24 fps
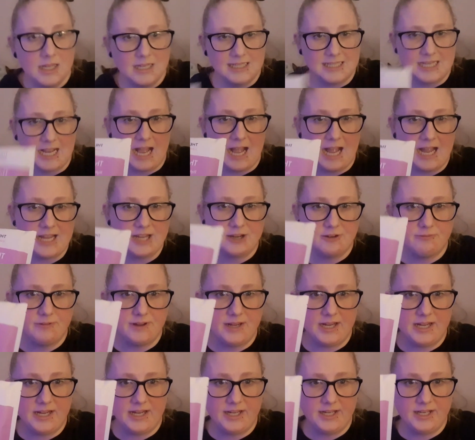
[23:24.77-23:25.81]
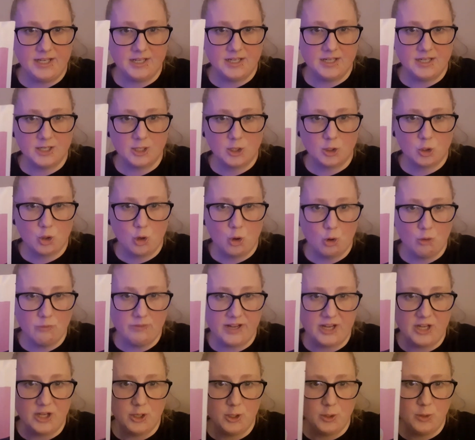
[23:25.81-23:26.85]
Thai green
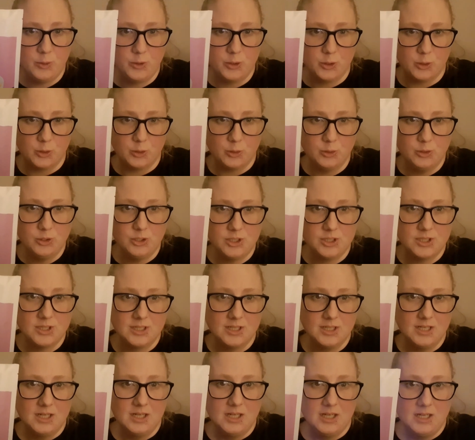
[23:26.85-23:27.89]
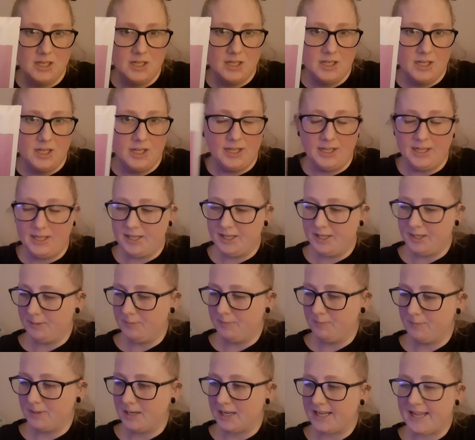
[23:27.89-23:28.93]
curry noodles.
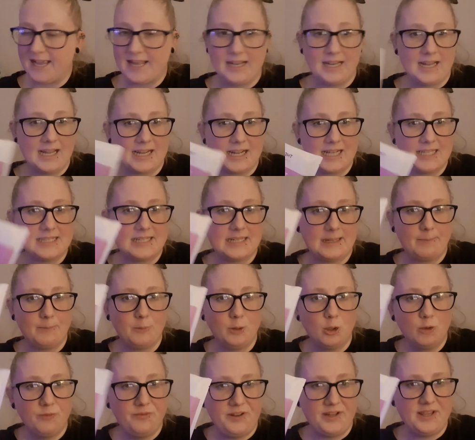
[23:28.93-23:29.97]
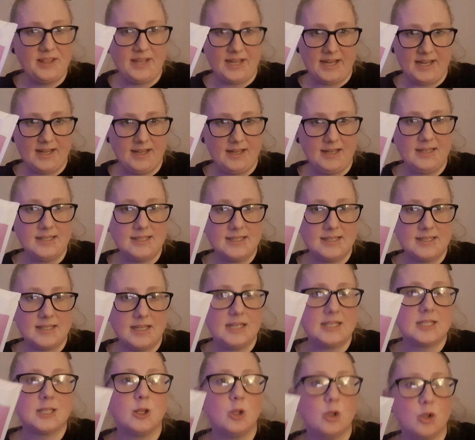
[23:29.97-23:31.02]
Um, again, like I said, I'm loving these
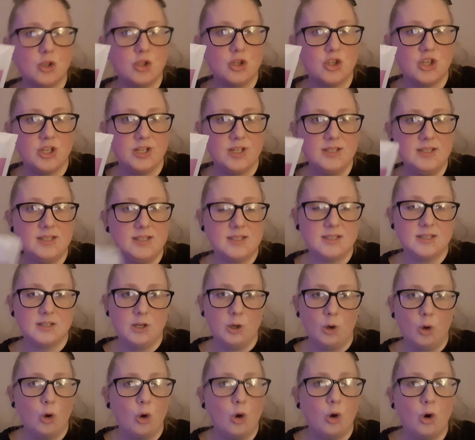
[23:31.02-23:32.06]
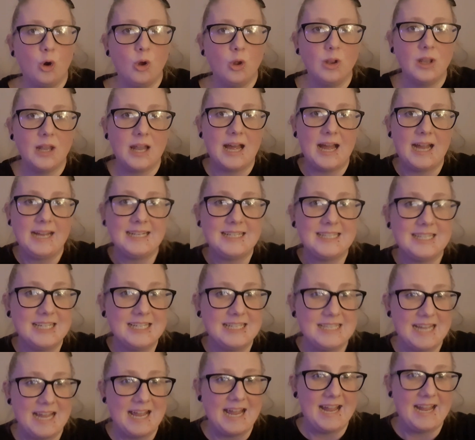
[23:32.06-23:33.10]
as lunches or like
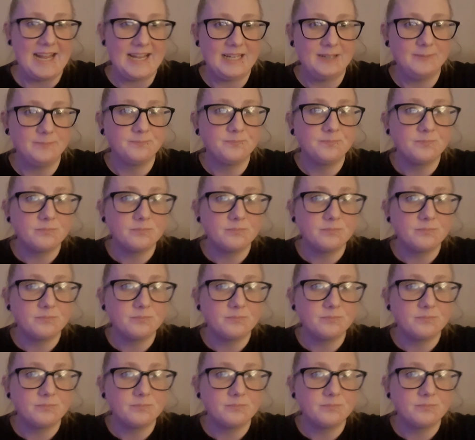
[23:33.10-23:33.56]
today